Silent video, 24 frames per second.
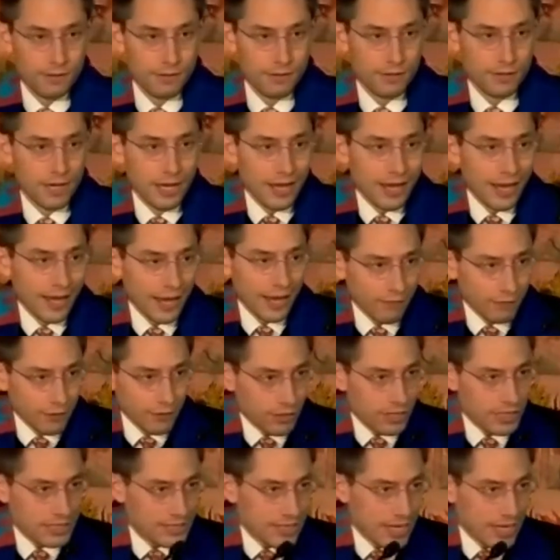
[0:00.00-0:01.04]
I have
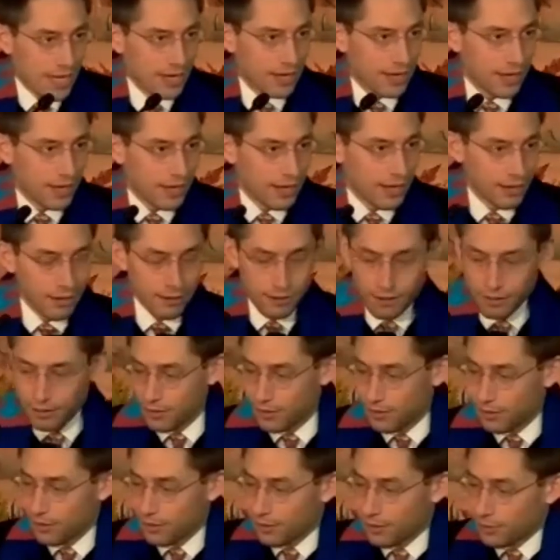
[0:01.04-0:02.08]
noticed that in
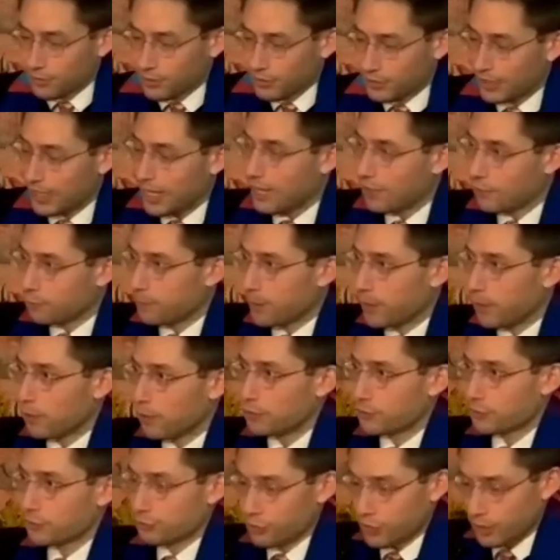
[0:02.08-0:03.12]
today's
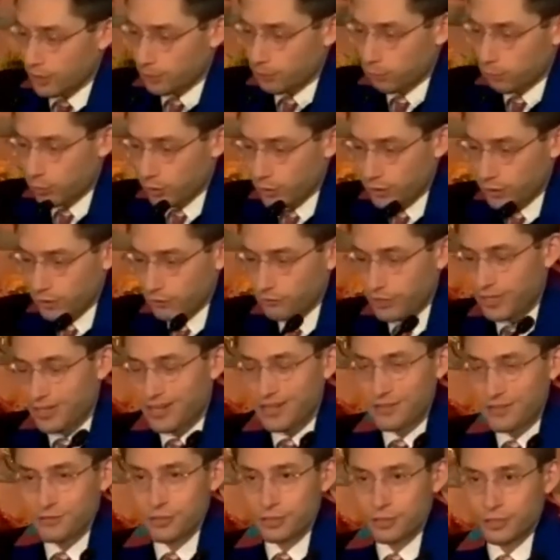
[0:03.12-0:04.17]
post-Trump world, there
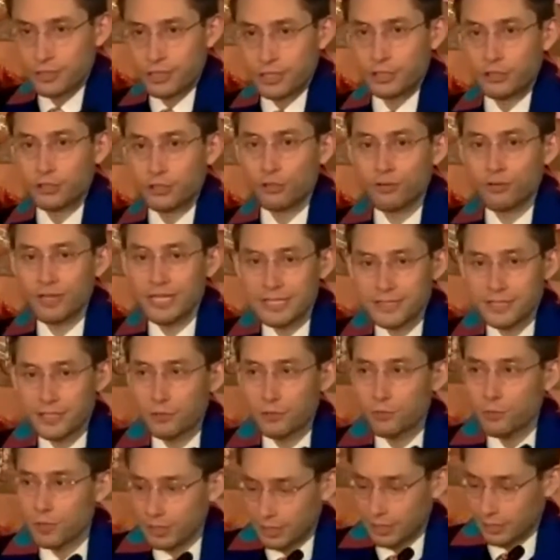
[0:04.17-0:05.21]
is an increasing
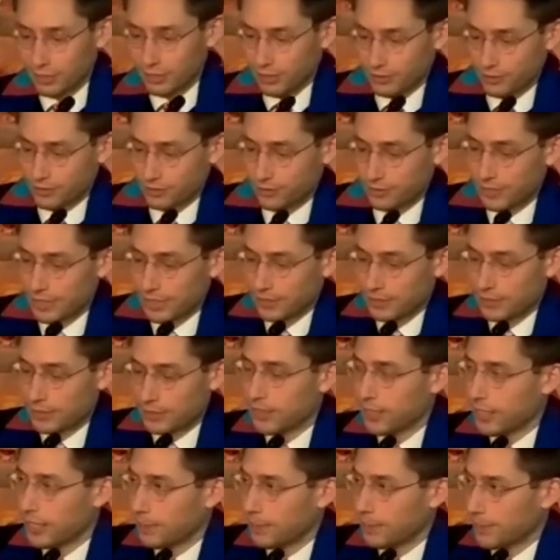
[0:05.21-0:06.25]
willingness to
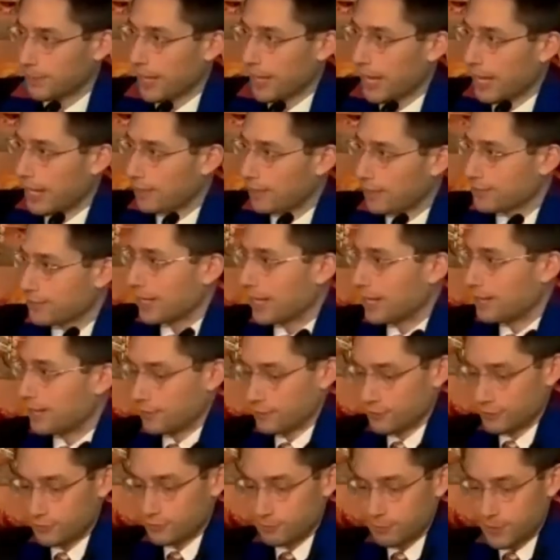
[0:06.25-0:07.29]
typecast and
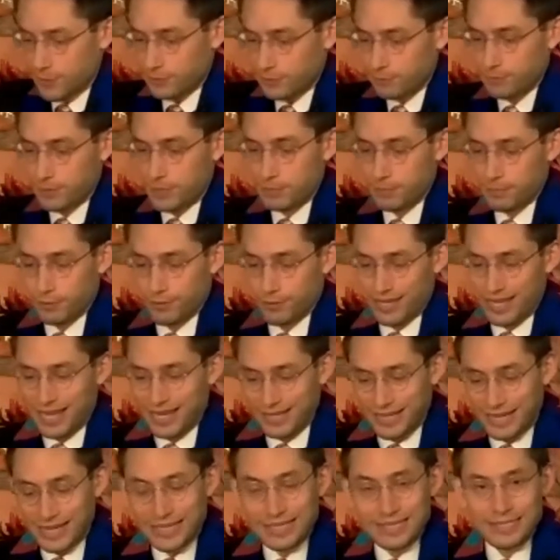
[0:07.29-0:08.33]
dismiss people and
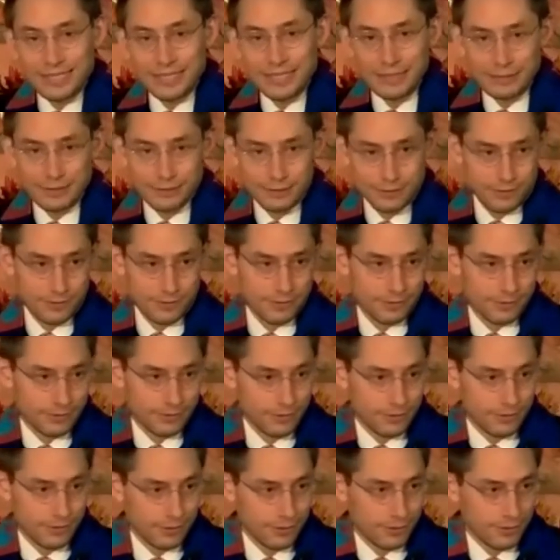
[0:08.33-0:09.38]
ideas
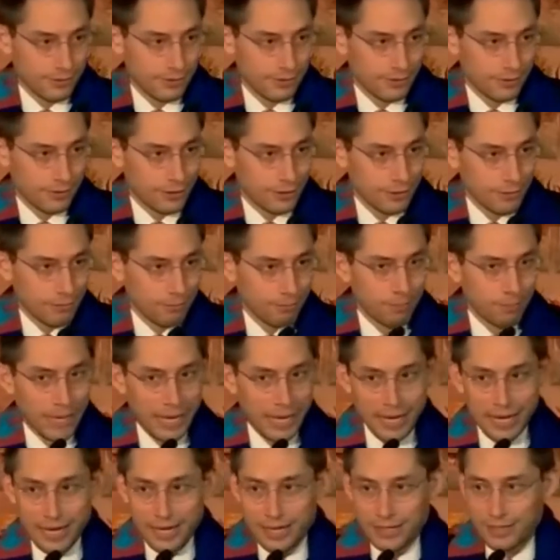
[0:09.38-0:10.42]

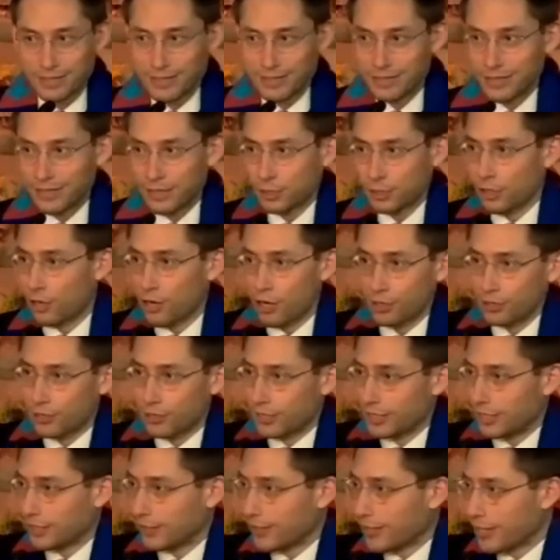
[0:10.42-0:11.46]
by
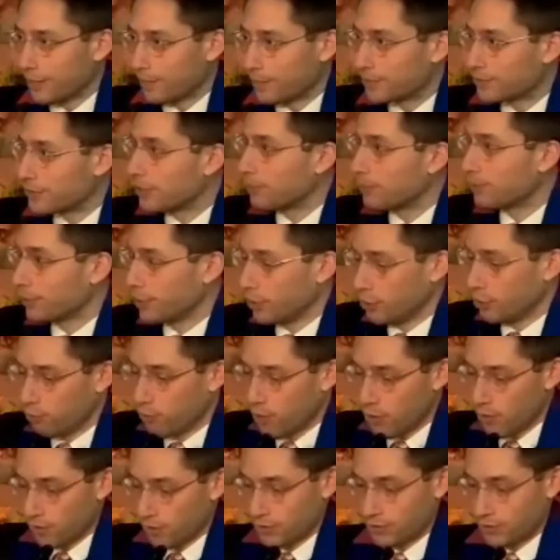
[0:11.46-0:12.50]
calling them simply woke,